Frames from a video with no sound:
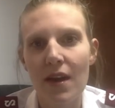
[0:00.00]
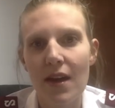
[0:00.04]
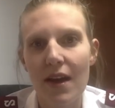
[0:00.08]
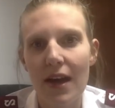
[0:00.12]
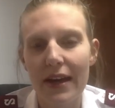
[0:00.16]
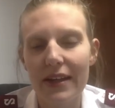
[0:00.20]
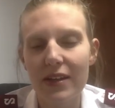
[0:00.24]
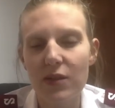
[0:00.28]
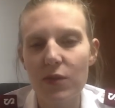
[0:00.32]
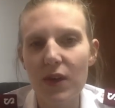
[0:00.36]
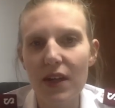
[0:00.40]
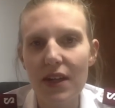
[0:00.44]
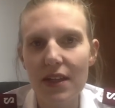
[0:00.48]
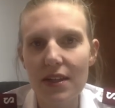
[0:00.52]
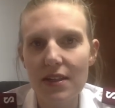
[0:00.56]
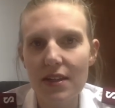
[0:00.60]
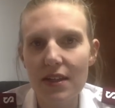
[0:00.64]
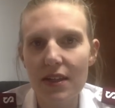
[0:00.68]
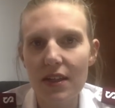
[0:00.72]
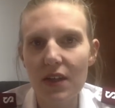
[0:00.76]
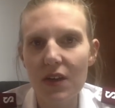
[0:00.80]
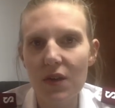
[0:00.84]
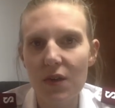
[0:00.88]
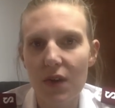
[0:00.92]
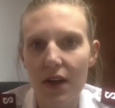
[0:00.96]
as we
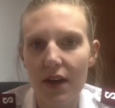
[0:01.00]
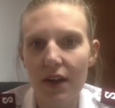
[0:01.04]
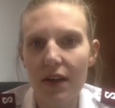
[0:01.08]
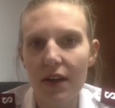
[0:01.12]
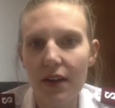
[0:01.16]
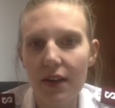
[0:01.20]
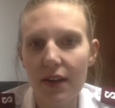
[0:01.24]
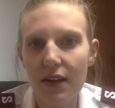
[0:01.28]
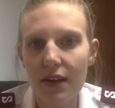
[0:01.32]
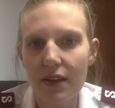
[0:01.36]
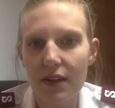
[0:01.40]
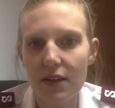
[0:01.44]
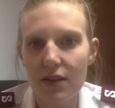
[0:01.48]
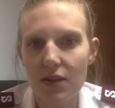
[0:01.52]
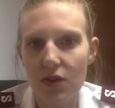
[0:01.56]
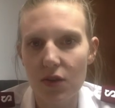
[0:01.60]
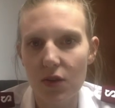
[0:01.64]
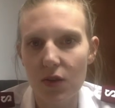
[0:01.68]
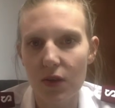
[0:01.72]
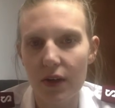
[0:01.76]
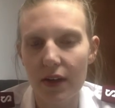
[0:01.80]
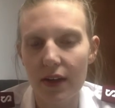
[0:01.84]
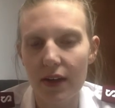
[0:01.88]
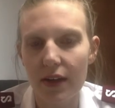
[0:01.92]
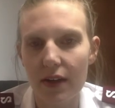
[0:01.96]
continue on in the
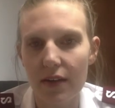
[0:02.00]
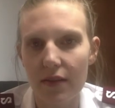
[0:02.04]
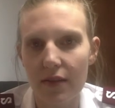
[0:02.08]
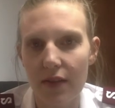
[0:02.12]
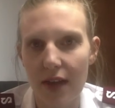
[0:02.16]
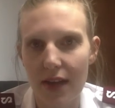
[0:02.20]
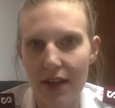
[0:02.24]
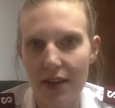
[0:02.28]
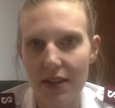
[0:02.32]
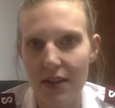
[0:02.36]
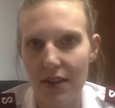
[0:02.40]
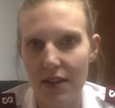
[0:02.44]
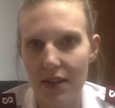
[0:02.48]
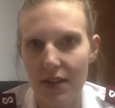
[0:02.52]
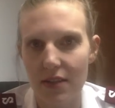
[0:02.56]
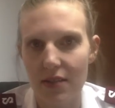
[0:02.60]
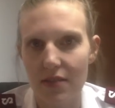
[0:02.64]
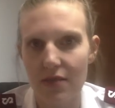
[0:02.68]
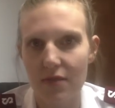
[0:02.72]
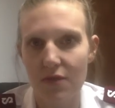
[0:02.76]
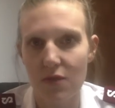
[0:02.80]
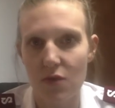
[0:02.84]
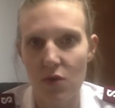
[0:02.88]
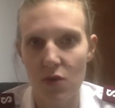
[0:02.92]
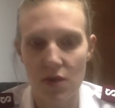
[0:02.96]
story of Exodus
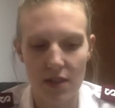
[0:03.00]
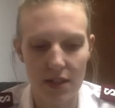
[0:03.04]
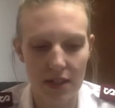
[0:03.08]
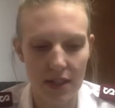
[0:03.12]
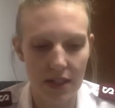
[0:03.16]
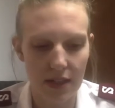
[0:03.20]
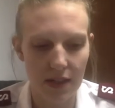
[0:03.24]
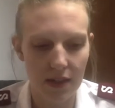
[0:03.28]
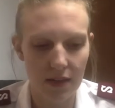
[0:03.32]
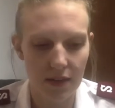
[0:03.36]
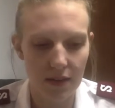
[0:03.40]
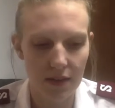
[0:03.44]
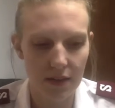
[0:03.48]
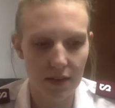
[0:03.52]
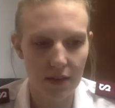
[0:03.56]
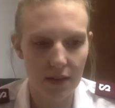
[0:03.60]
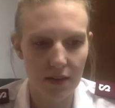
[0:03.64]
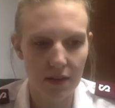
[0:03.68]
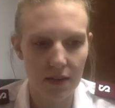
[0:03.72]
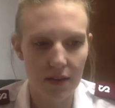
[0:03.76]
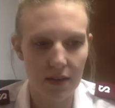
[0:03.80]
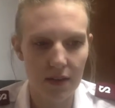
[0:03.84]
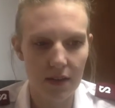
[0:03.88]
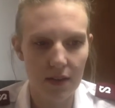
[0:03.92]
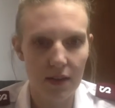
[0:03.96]
14.
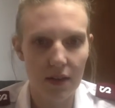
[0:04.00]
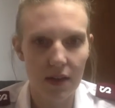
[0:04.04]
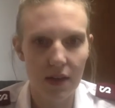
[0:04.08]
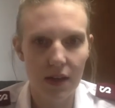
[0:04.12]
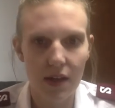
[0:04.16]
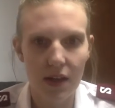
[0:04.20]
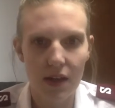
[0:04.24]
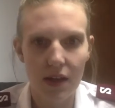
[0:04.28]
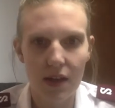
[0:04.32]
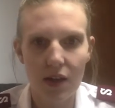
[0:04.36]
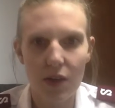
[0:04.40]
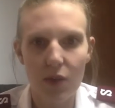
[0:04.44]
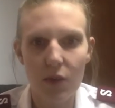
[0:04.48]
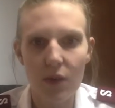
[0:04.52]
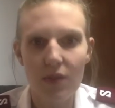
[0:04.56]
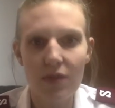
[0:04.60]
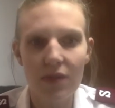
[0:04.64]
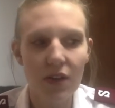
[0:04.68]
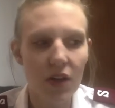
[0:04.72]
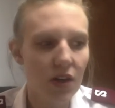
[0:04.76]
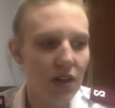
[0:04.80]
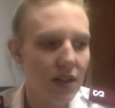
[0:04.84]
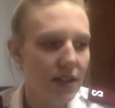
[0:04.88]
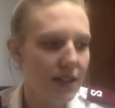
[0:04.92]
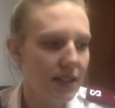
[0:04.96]
You know, we've
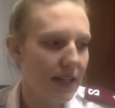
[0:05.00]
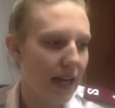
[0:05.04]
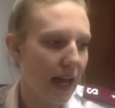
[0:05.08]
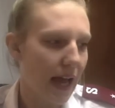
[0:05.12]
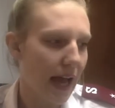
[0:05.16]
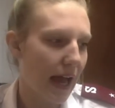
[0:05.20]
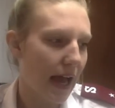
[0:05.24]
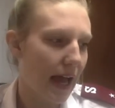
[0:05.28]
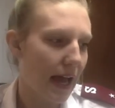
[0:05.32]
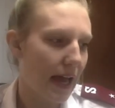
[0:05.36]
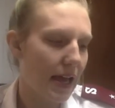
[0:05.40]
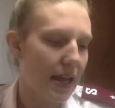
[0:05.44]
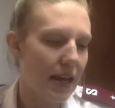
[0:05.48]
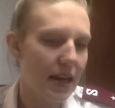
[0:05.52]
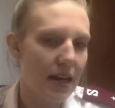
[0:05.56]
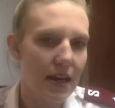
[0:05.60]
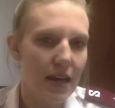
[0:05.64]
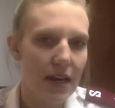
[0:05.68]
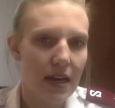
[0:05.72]
looked at